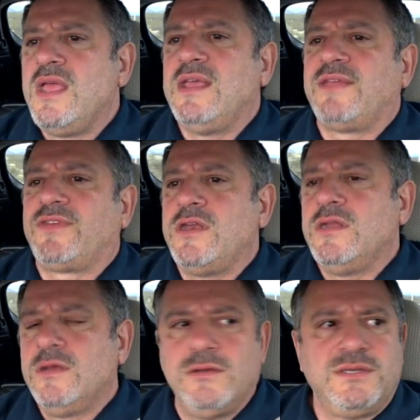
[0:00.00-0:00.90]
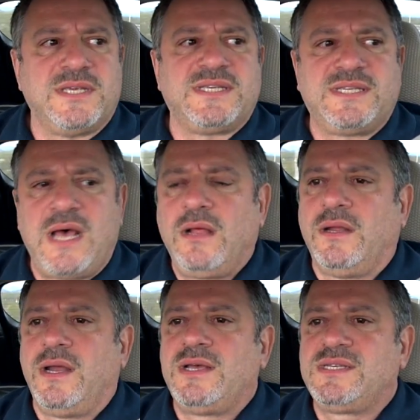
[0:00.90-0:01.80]
Yet the news is
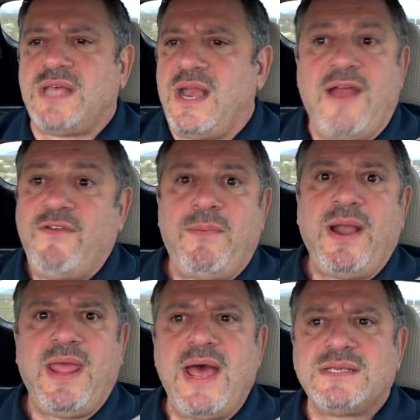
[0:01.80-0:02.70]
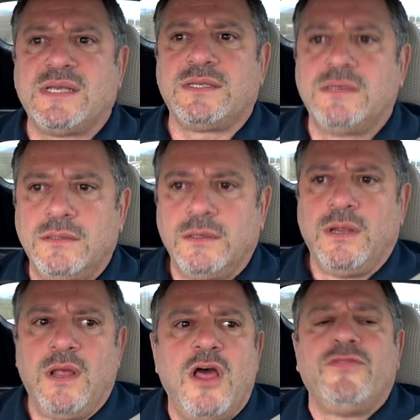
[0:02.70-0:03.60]
telling us that everybody has it.
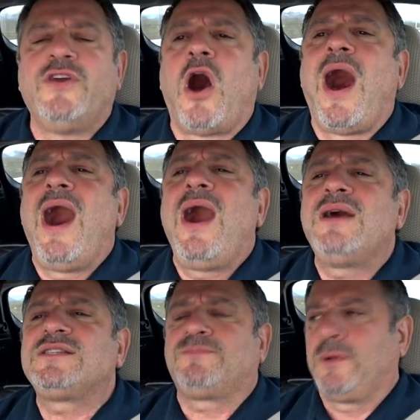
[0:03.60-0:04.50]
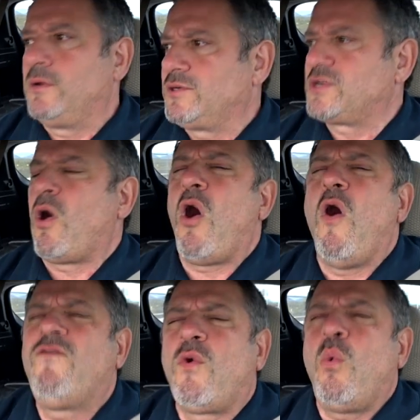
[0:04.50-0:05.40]
The hospitals are
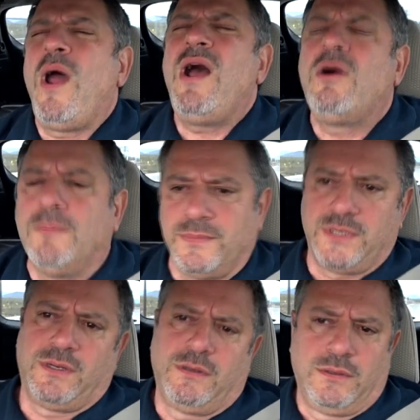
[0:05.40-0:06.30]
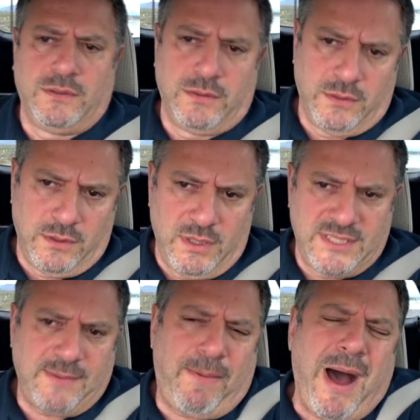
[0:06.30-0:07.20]
overwhelmed.
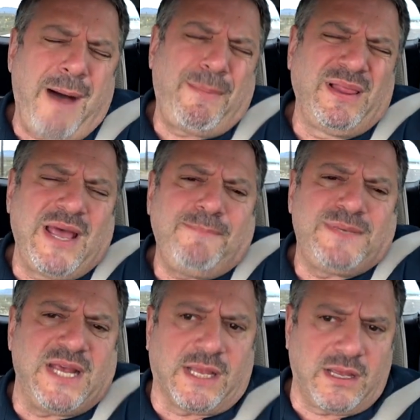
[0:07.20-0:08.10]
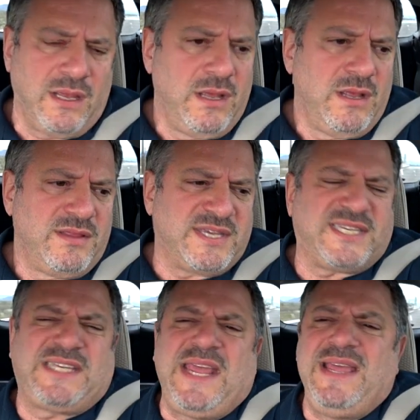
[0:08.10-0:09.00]
It's apocalyptic. The
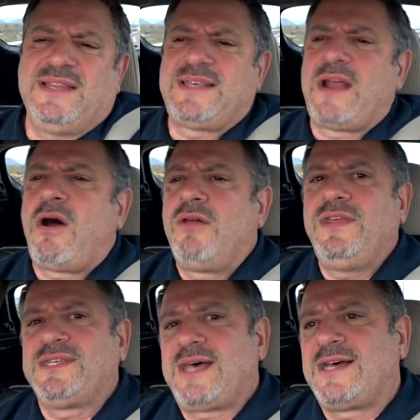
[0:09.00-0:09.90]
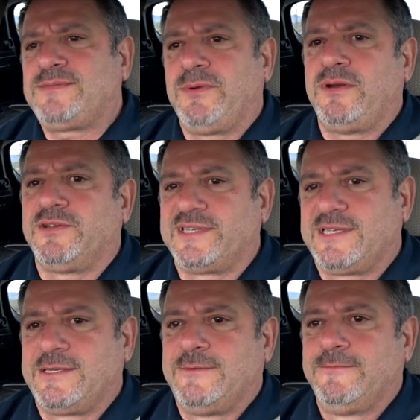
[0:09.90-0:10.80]
scenes at all these hospitals.